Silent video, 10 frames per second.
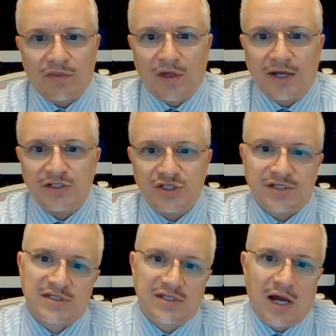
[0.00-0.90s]

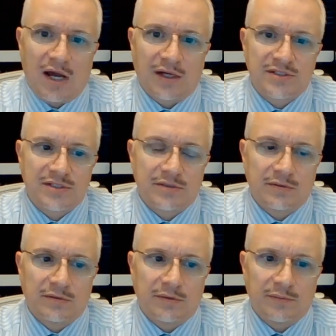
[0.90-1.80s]
Hygieia socks,
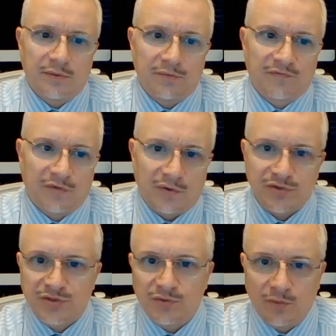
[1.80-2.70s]
for
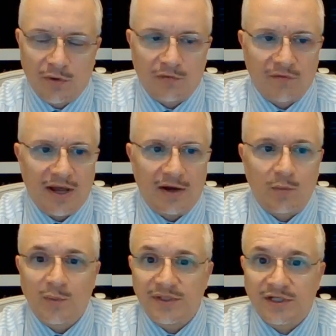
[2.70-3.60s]
those who weren't around,
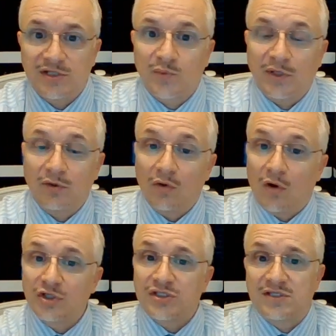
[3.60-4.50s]
what we did is we
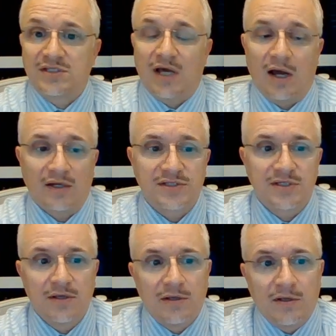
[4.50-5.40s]
launched the socks
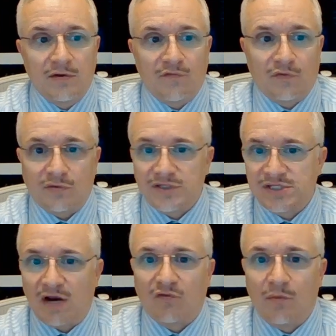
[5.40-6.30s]
for
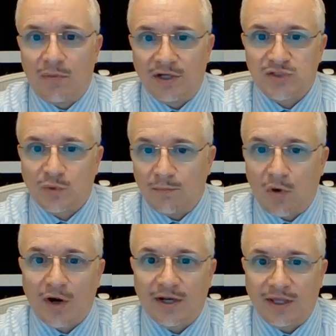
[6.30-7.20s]
several months with a
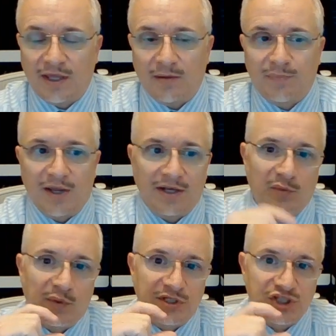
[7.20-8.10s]
marketing campaign, and
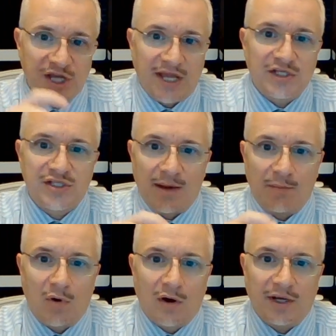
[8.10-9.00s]
we changed that
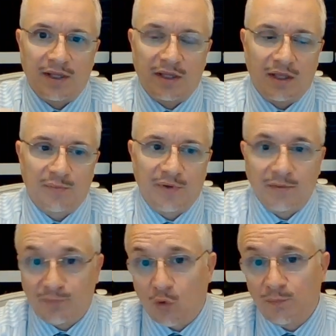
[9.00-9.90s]
marketing campaign,
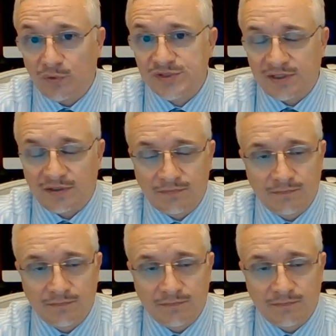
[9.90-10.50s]
or boosted